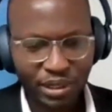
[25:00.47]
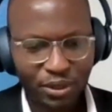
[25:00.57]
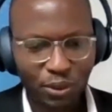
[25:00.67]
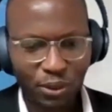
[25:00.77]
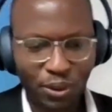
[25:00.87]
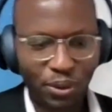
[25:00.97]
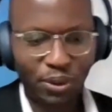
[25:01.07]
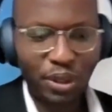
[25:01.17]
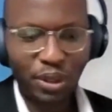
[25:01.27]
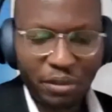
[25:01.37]

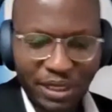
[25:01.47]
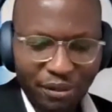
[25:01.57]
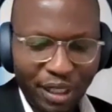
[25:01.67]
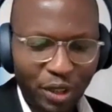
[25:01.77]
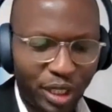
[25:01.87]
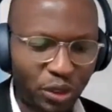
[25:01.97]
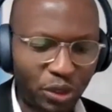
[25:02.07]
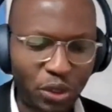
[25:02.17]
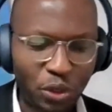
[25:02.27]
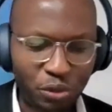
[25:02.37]
So if it's
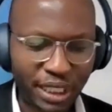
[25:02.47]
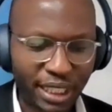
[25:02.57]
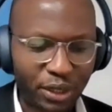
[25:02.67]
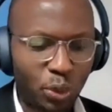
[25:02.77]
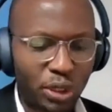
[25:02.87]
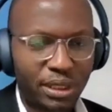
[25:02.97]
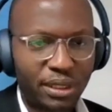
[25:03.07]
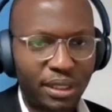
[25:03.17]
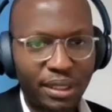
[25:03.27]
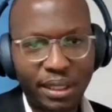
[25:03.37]
evaluation, you've checked what,
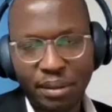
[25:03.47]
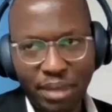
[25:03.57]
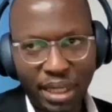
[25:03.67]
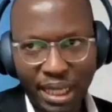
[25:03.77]
um,